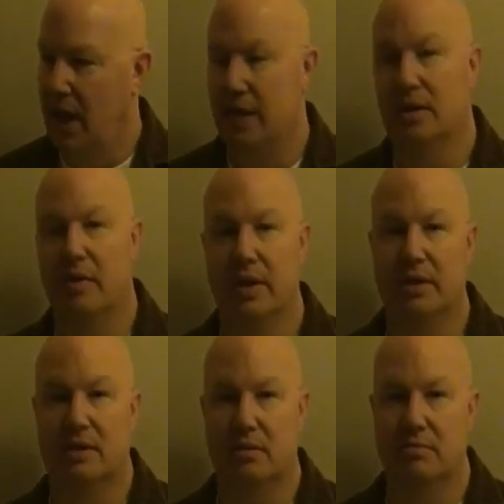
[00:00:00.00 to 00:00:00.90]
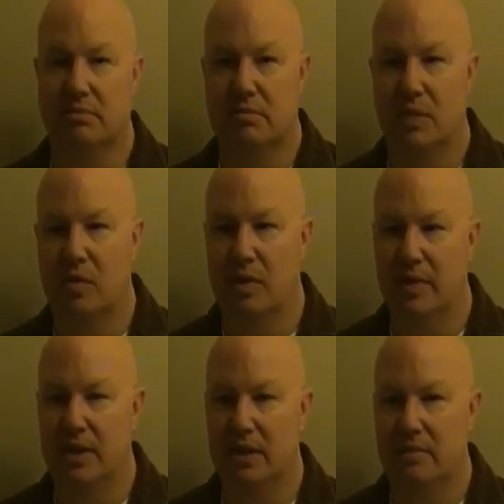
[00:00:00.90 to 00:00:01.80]
don't know what else you
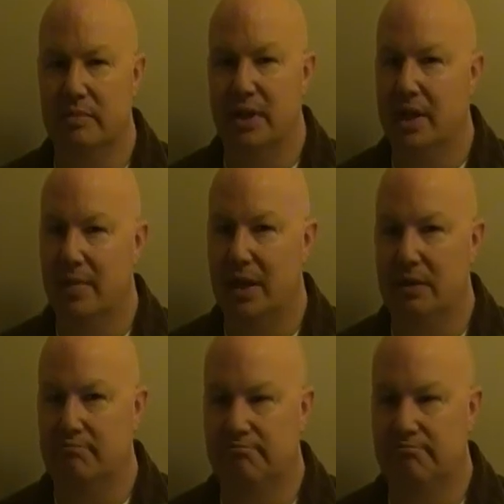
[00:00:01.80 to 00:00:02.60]
want me to say about it.